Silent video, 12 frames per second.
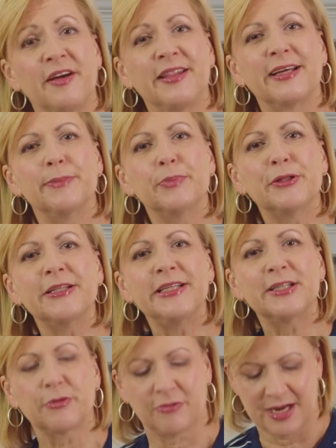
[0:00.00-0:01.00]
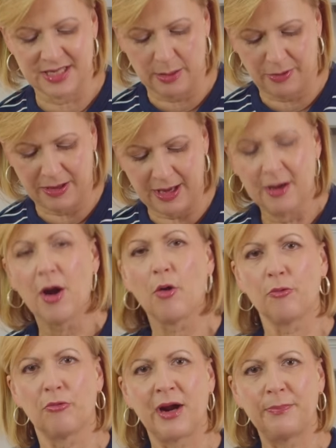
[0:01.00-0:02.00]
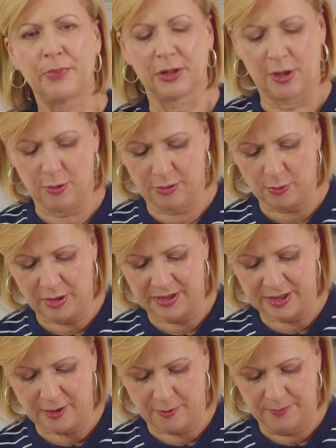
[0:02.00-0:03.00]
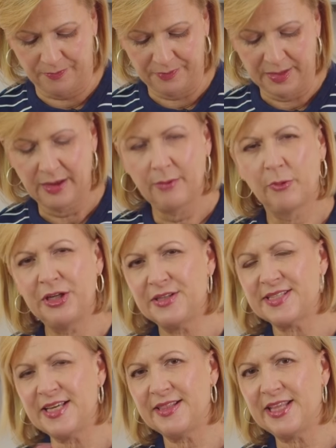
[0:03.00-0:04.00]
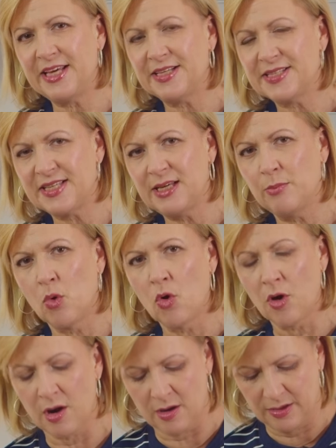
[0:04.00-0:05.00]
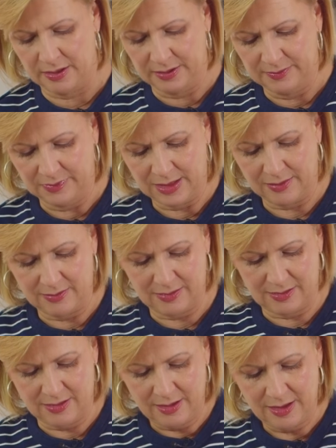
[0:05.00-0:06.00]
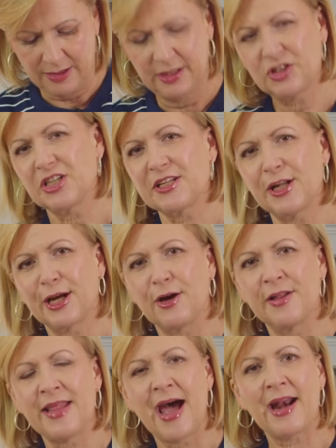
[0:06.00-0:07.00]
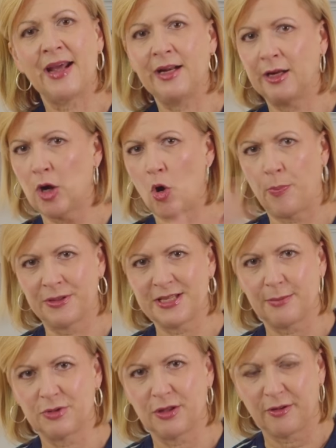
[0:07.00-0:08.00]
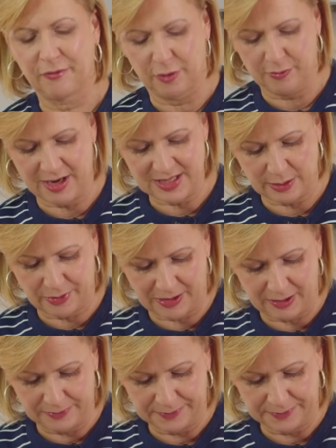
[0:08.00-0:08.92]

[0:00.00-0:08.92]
the complete recipe right below the window. When you see the See More, you just click on that and it opens up to the full recipe.